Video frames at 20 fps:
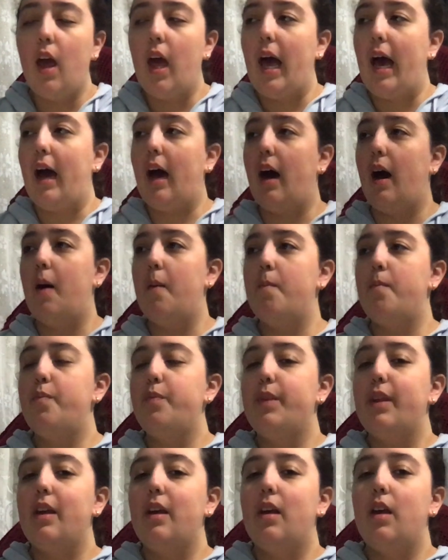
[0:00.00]

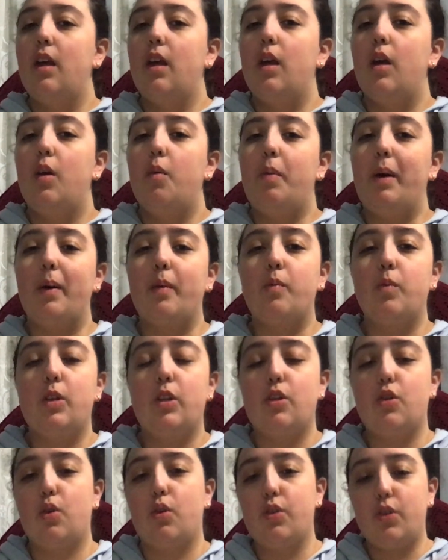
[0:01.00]
But with
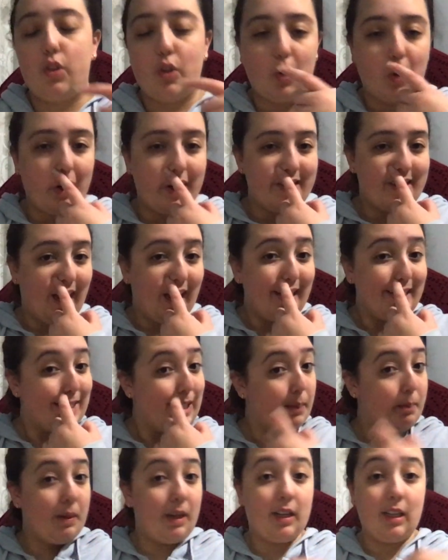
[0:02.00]
short stories, I
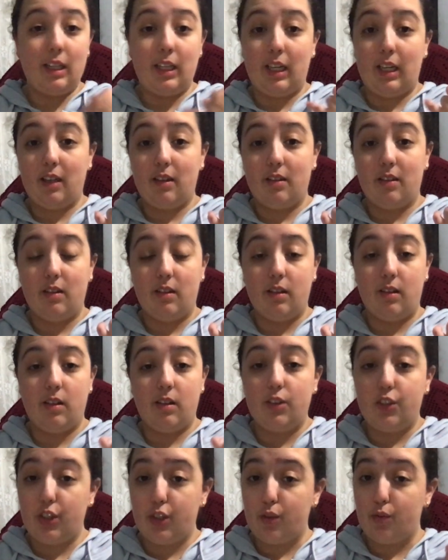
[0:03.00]
typically
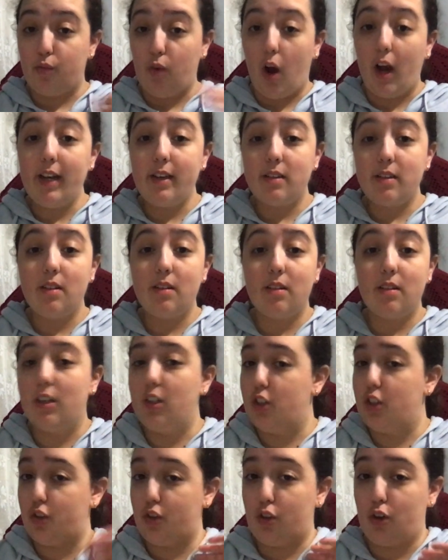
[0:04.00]
just write
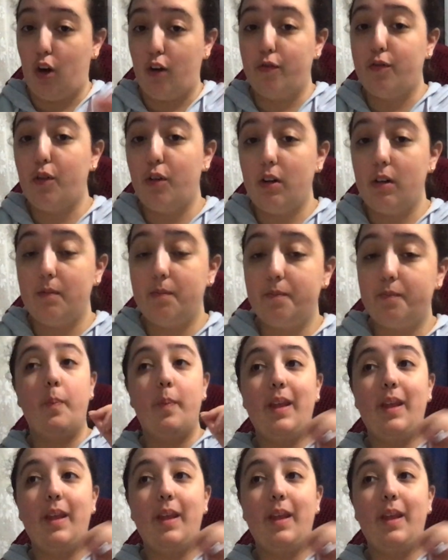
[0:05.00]
and just go for it.